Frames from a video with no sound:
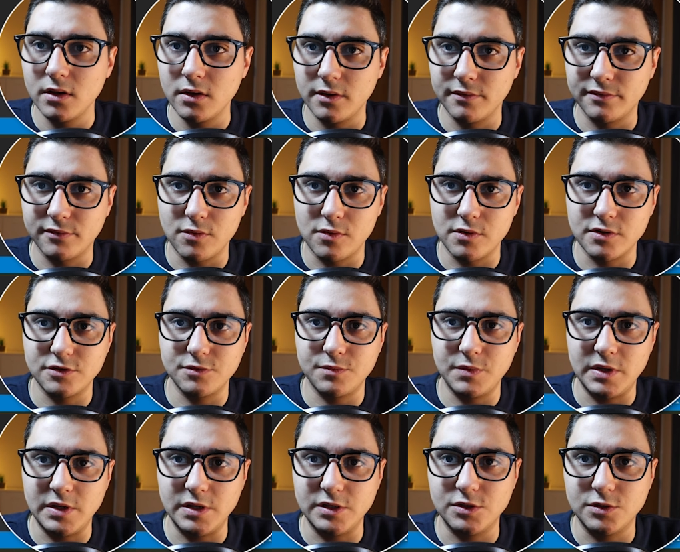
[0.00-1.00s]
Of course,
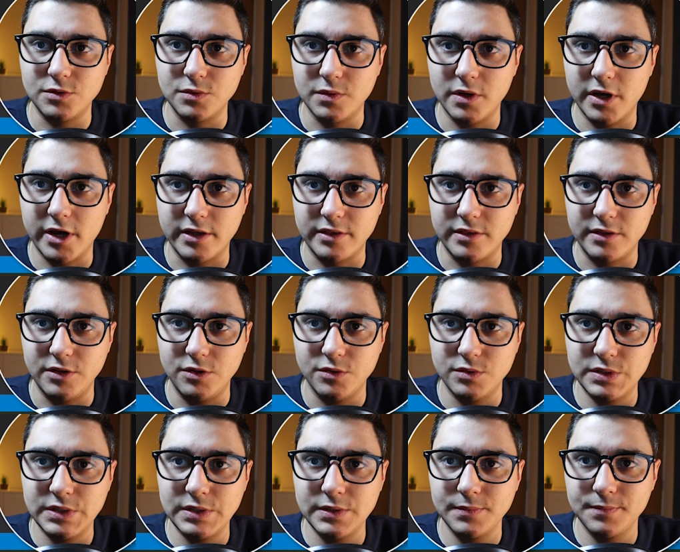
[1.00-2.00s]
we need to add the
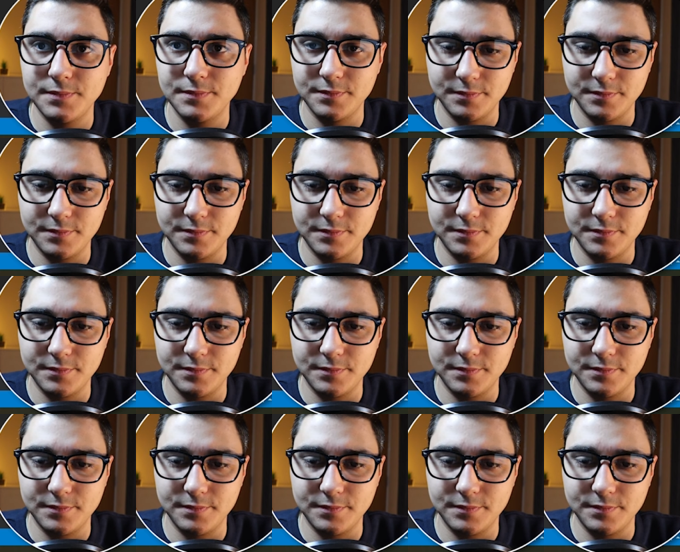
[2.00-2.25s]
using